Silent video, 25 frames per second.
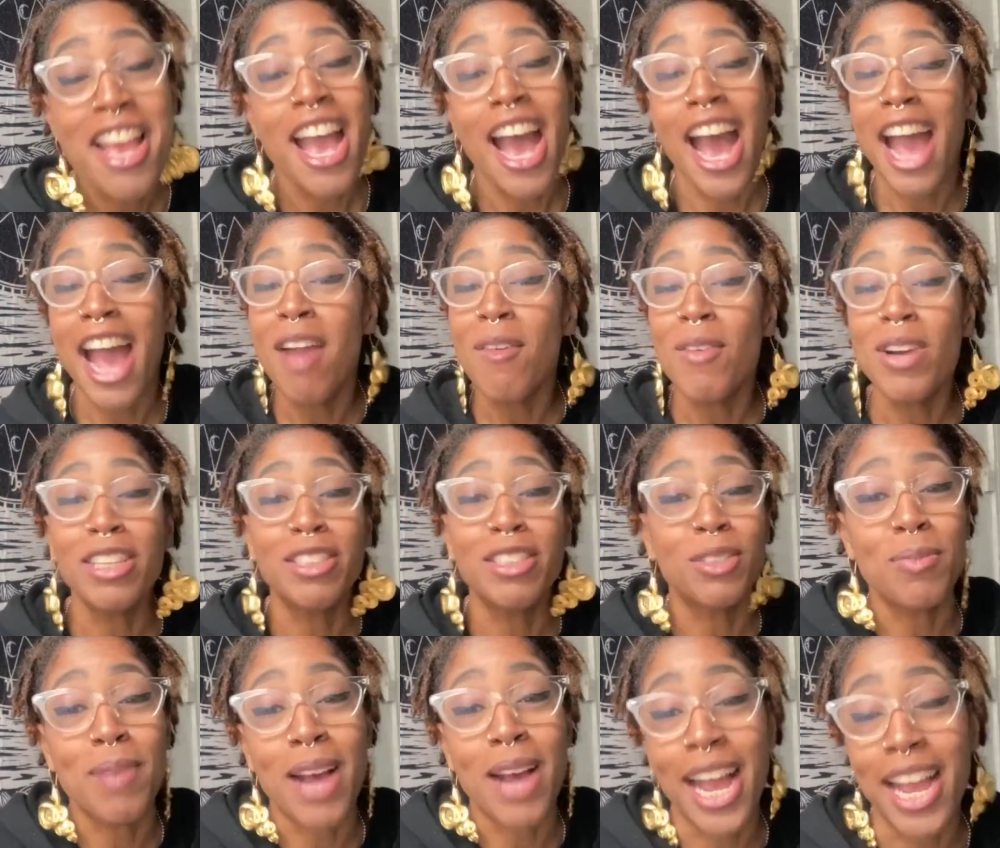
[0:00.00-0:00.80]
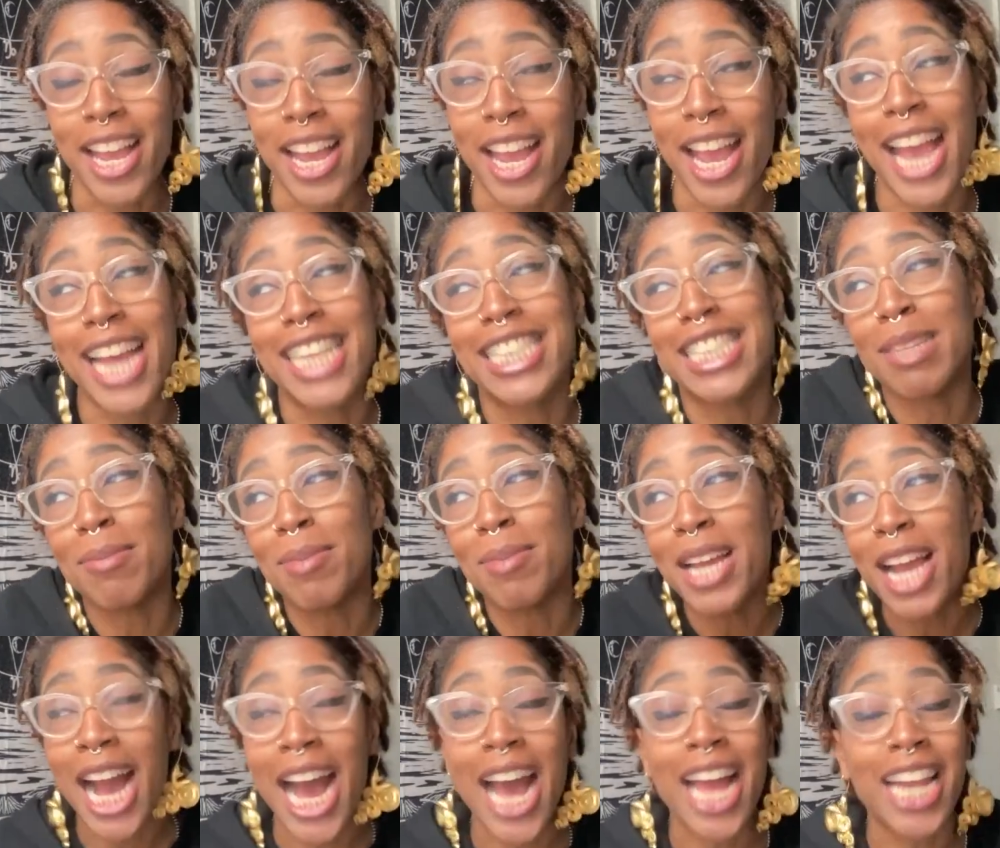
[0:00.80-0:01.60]
I don't want to do my hair. And to
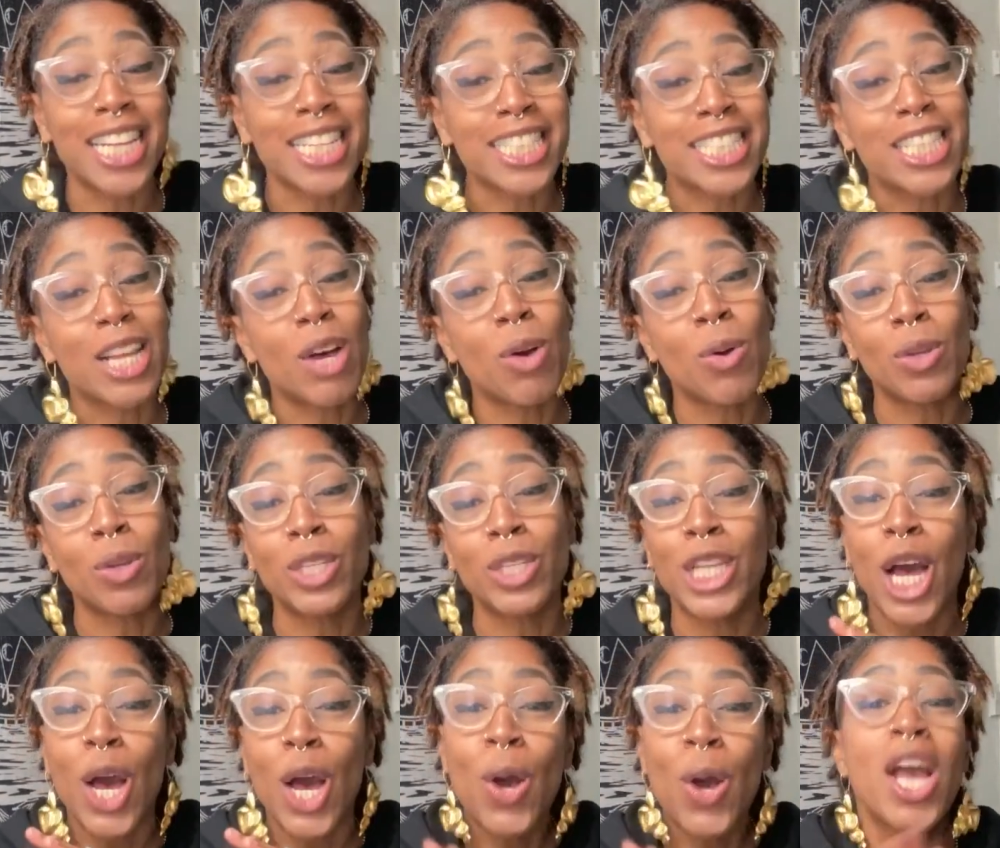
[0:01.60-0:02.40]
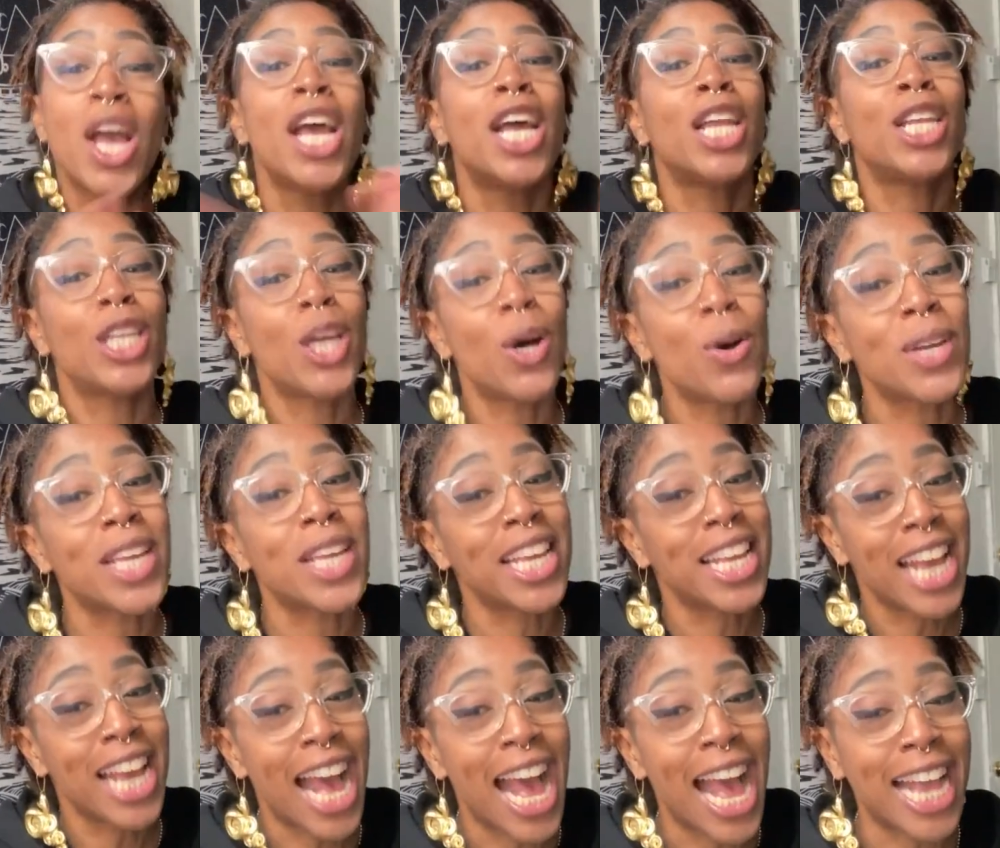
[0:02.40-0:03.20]
be honest, low
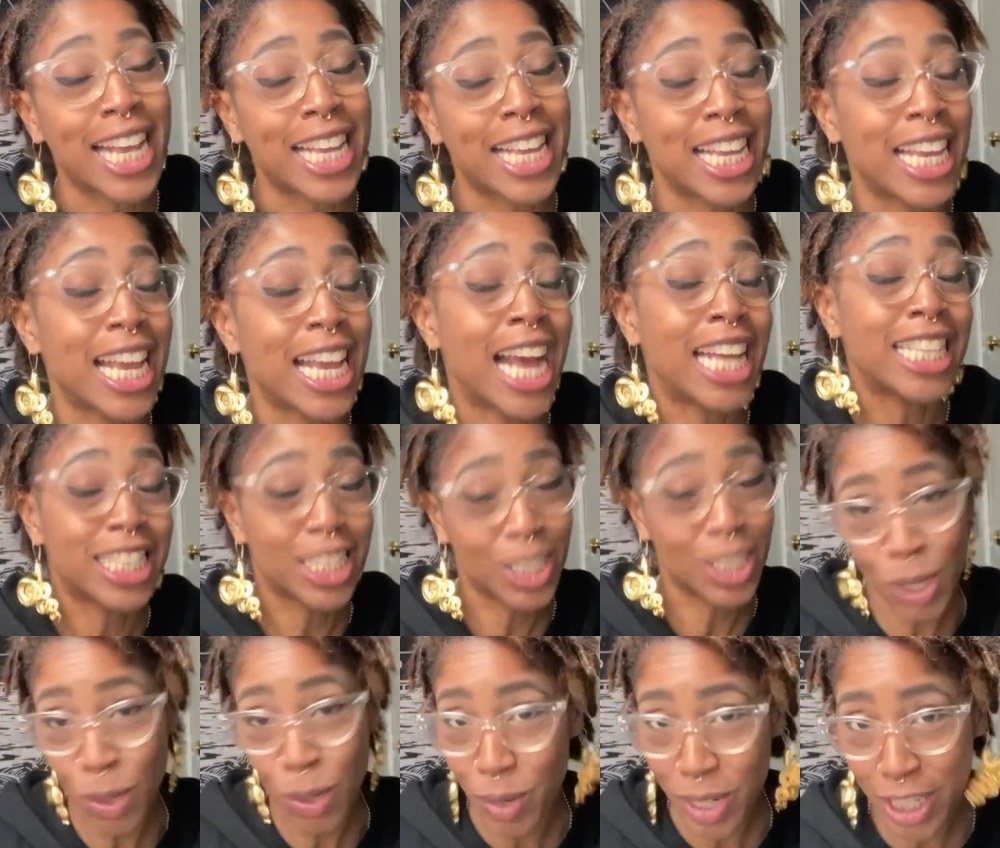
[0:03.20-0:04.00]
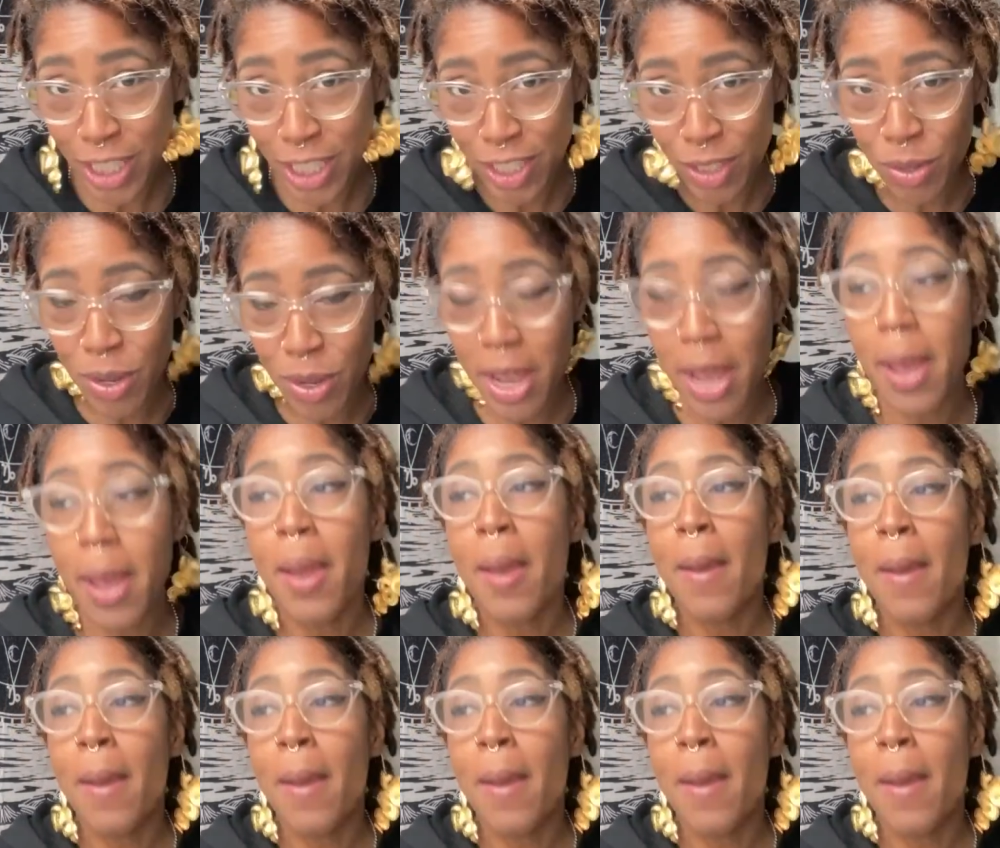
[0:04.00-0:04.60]
key, high key, I still don't want to do it.